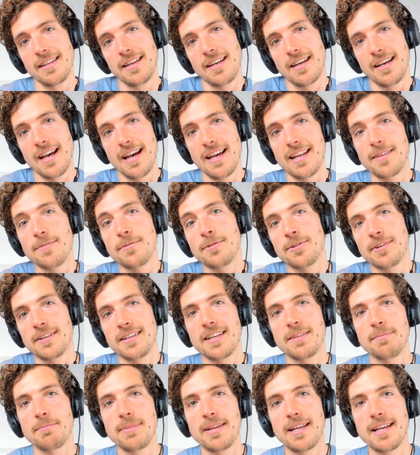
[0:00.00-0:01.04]
And if you're in
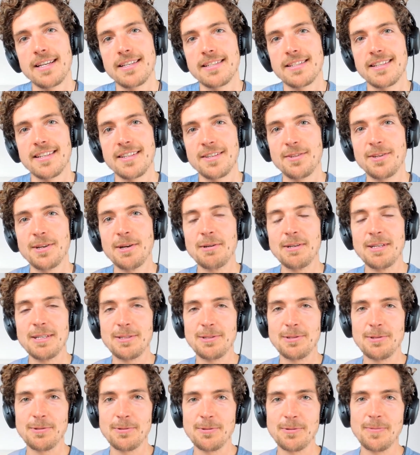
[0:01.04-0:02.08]
that place, then you don't need
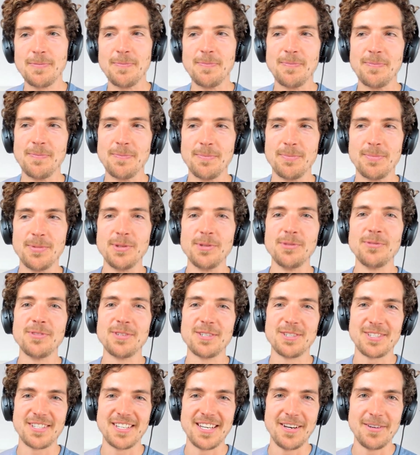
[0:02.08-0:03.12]
to prove
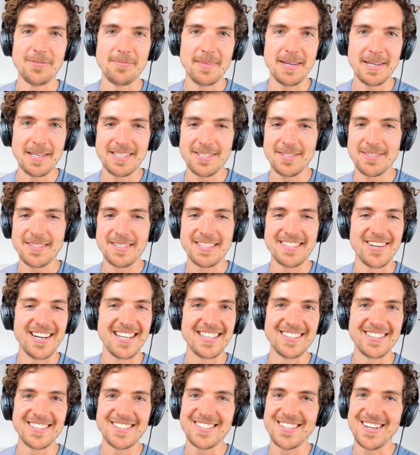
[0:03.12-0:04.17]
yourself by
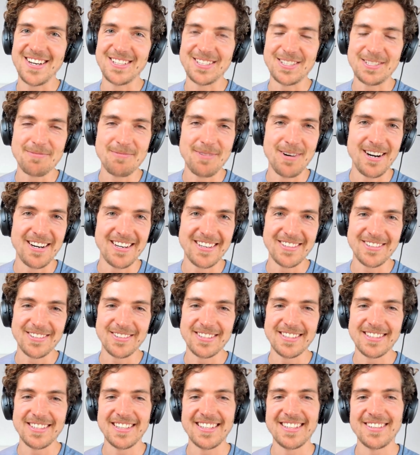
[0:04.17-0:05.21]
trying to sound smart
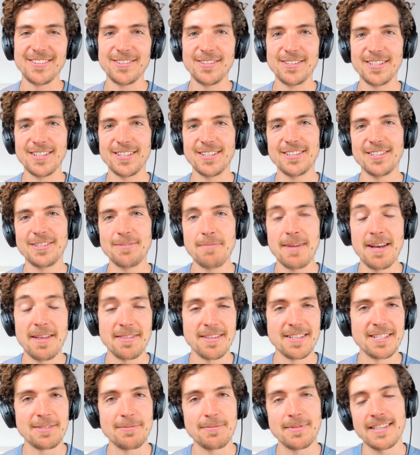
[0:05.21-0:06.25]
or including all the
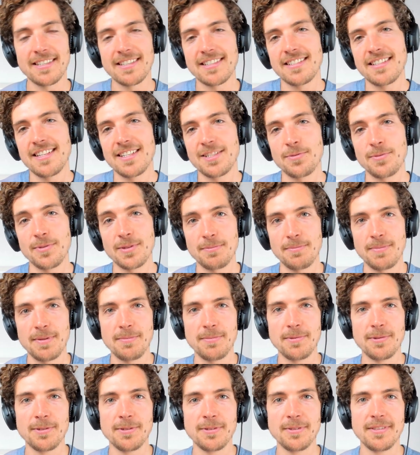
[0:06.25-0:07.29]
methods, because that's what
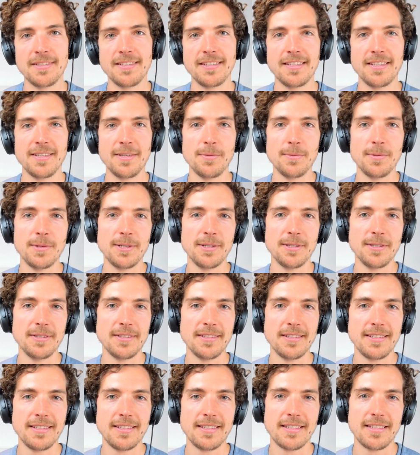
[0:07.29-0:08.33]
people
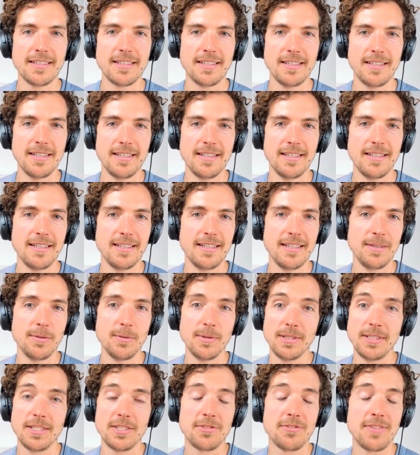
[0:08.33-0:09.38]
will
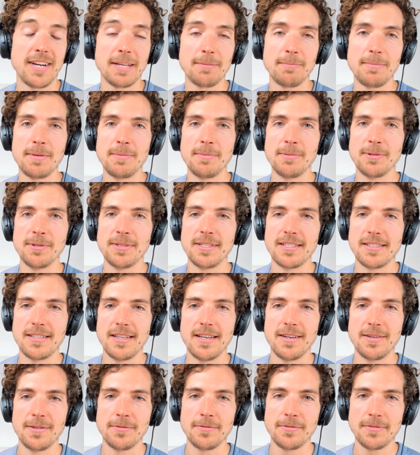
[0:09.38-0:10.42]
distract people
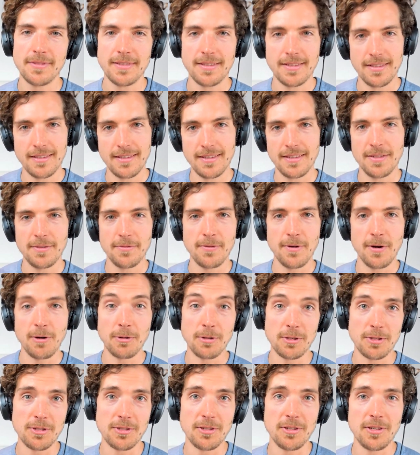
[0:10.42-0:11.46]
instead of
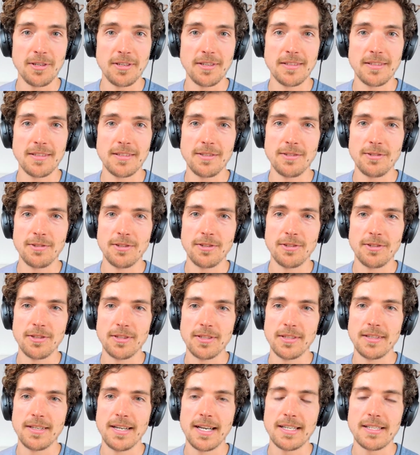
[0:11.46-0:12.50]
focused on
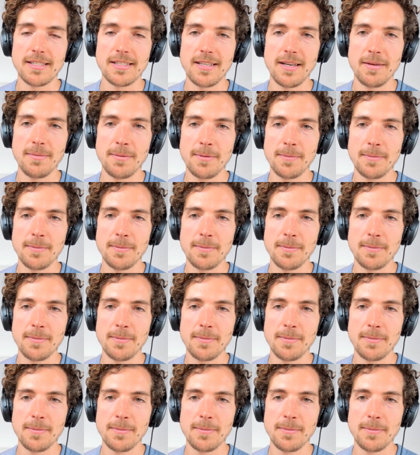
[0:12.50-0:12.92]
your next step.